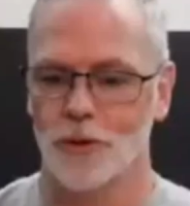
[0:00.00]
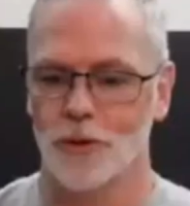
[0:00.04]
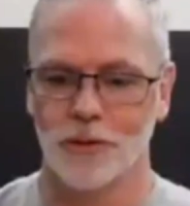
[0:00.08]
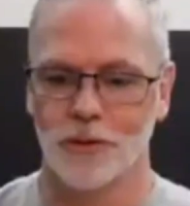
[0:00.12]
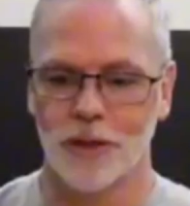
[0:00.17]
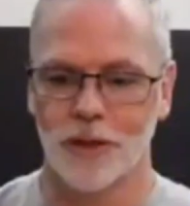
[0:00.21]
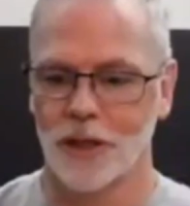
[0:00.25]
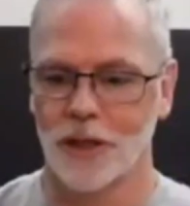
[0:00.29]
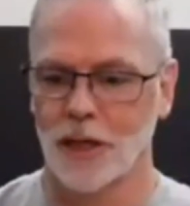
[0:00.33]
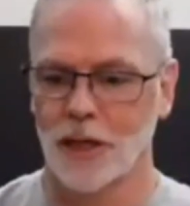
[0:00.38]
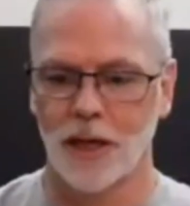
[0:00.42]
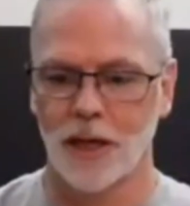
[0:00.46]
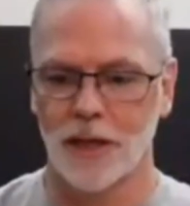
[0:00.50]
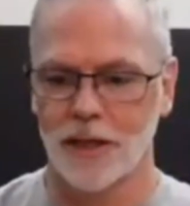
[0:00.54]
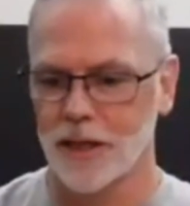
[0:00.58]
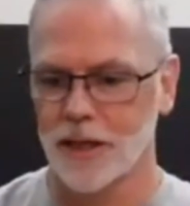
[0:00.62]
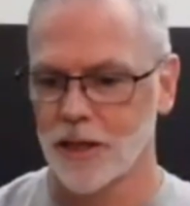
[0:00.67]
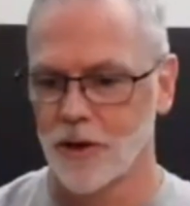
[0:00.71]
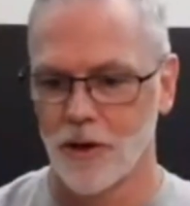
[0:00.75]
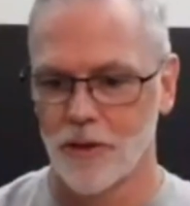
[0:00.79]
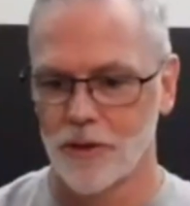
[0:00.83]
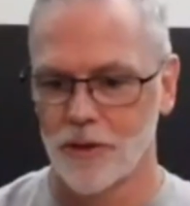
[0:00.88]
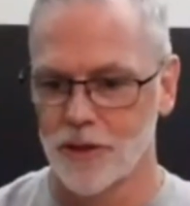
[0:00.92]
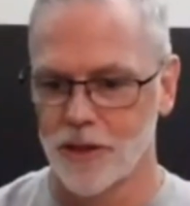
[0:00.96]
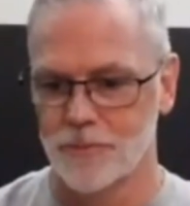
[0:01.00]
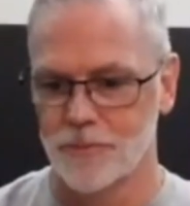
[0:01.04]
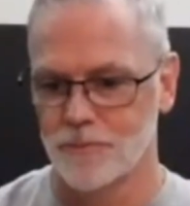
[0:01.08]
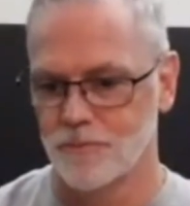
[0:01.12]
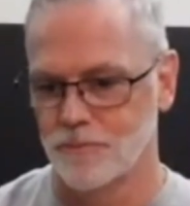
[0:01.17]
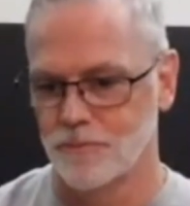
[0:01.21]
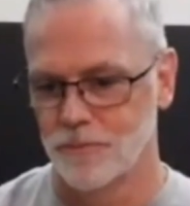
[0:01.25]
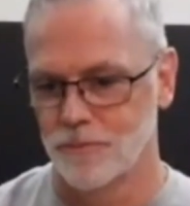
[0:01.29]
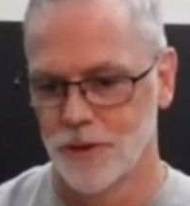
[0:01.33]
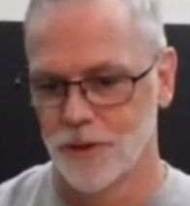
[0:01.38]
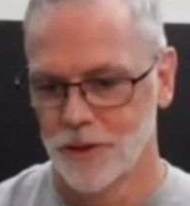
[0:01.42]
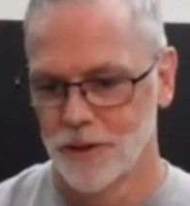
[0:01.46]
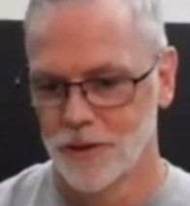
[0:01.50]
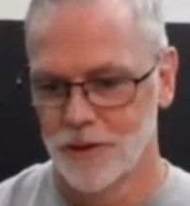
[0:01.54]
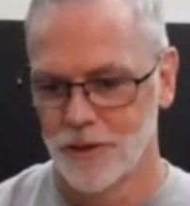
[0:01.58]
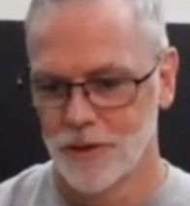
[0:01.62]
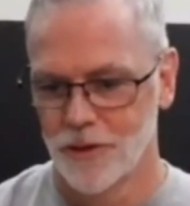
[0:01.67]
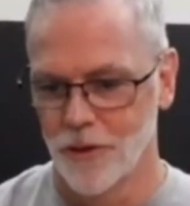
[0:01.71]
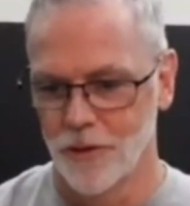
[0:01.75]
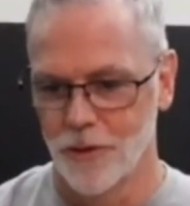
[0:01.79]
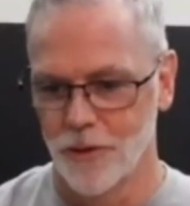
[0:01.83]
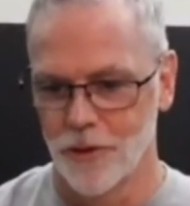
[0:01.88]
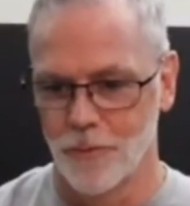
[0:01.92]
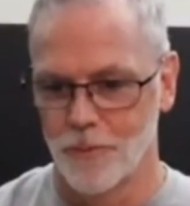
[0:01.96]
are clicking on these,
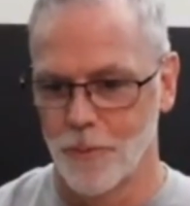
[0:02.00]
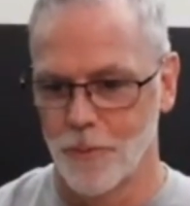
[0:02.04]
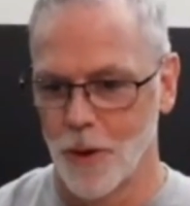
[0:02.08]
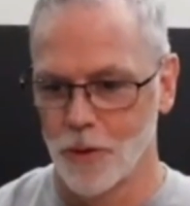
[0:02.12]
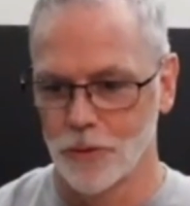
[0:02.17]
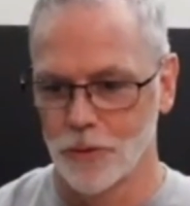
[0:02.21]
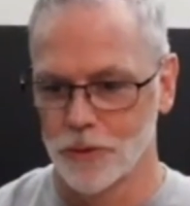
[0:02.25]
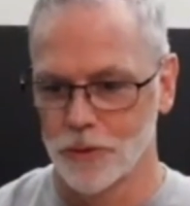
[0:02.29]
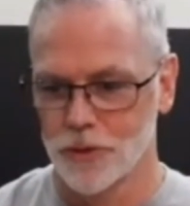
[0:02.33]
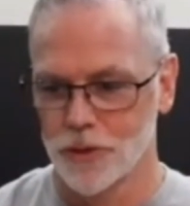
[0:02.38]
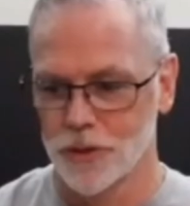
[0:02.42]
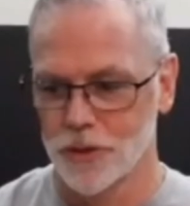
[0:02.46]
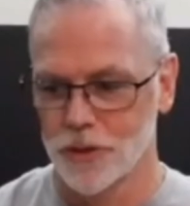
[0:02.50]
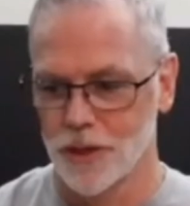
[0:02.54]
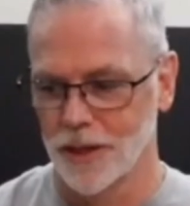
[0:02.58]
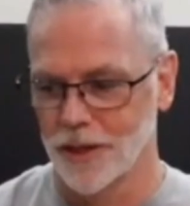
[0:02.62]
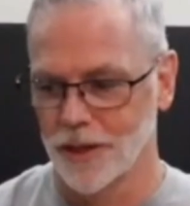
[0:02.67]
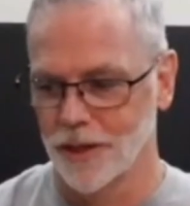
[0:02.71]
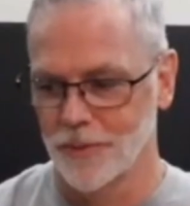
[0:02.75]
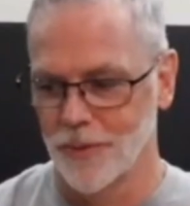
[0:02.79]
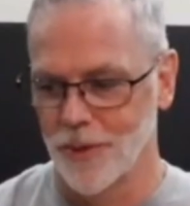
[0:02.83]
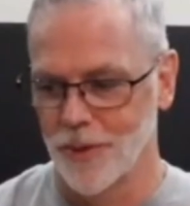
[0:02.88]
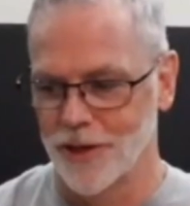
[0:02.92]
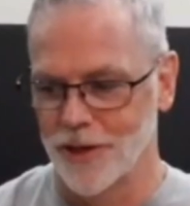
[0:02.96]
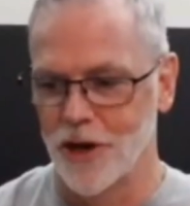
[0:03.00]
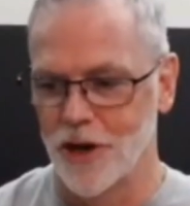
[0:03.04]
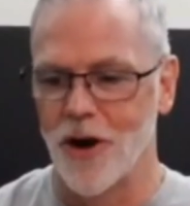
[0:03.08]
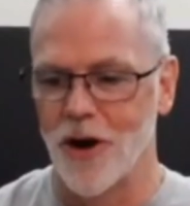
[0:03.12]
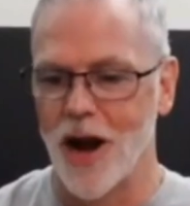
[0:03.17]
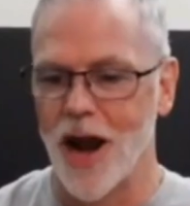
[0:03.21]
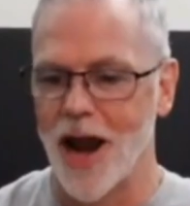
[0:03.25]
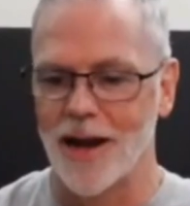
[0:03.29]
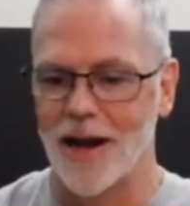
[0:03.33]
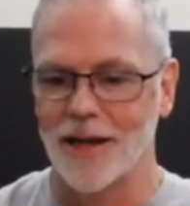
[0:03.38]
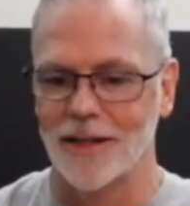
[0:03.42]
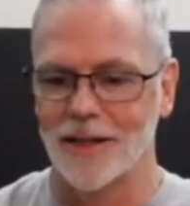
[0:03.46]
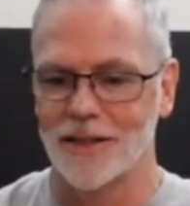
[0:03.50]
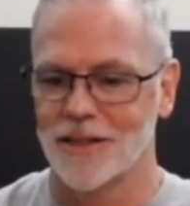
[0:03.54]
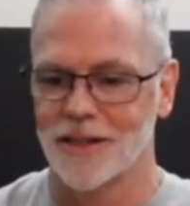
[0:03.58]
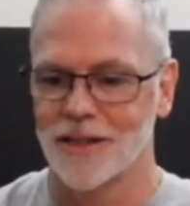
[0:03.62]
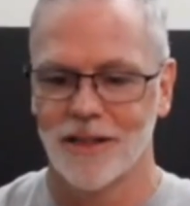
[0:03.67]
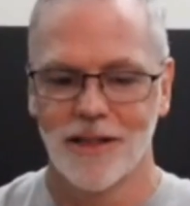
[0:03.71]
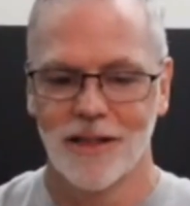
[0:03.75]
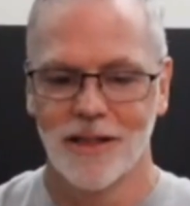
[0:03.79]
their posts, their ads,